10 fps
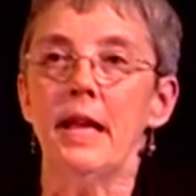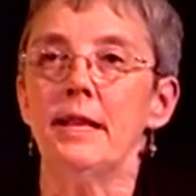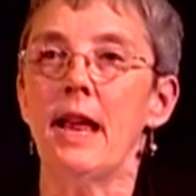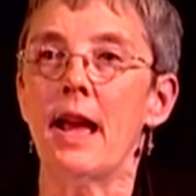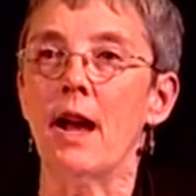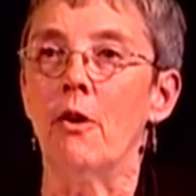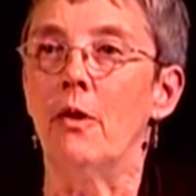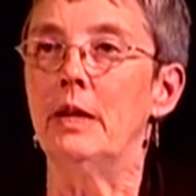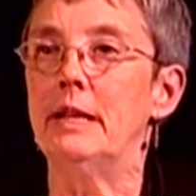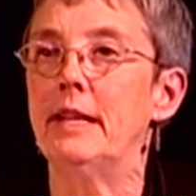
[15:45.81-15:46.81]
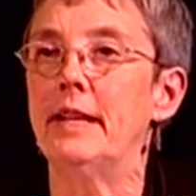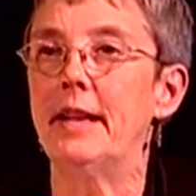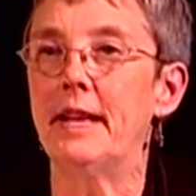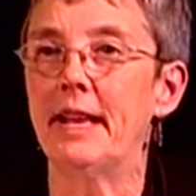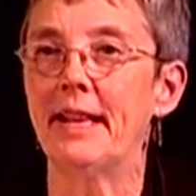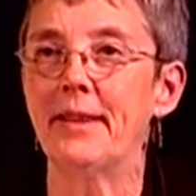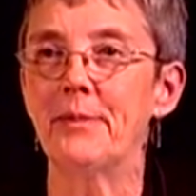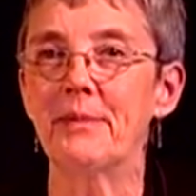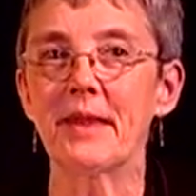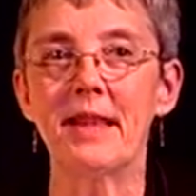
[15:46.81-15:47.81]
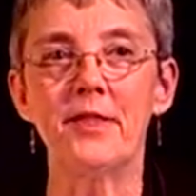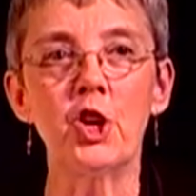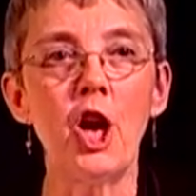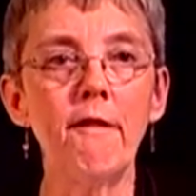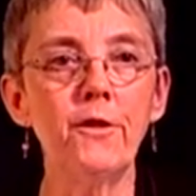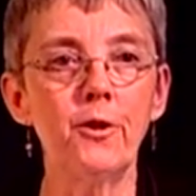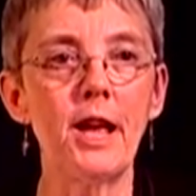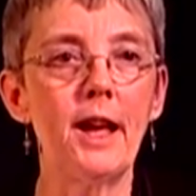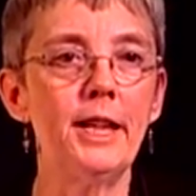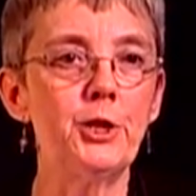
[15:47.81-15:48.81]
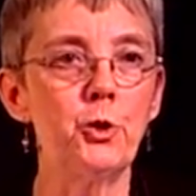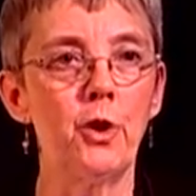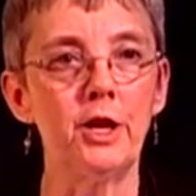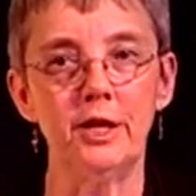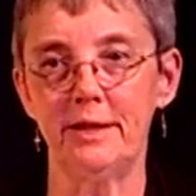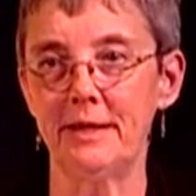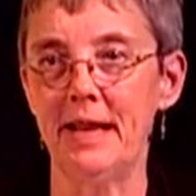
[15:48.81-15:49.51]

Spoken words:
Now, the comfort height toilet.